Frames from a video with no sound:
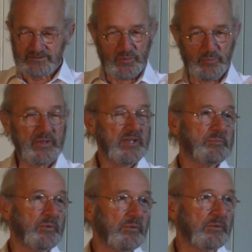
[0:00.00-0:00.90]
the
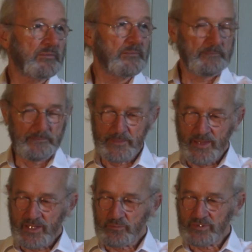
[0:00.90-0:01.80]
people,
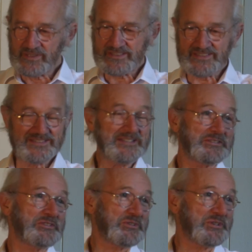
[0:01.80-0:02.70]
will
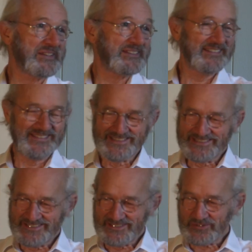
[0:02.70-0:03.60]
assist
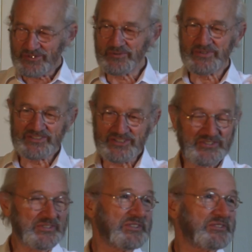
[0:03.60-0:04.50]
the
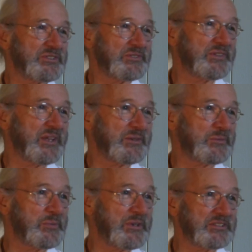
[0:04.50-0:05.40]
resistance of that
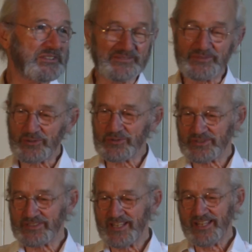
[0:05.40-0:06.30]
oppression
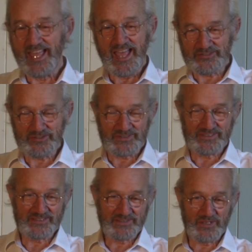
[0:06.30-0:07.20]
because, as you
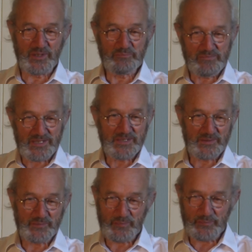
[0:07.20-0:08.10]
can see, a
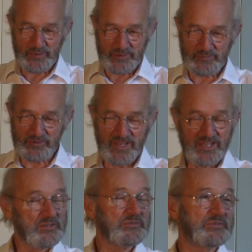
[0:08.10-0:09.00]
million people
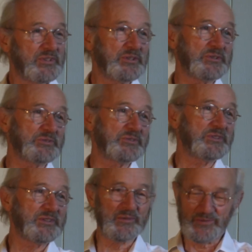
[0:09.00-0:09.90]
viewed
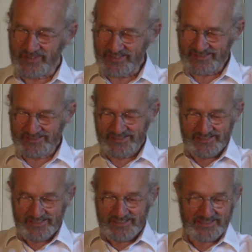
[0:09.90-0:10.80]
the, the
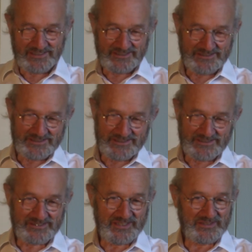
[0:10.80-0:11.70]
uh,
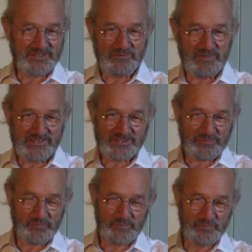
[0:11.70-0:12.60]
60 Minutes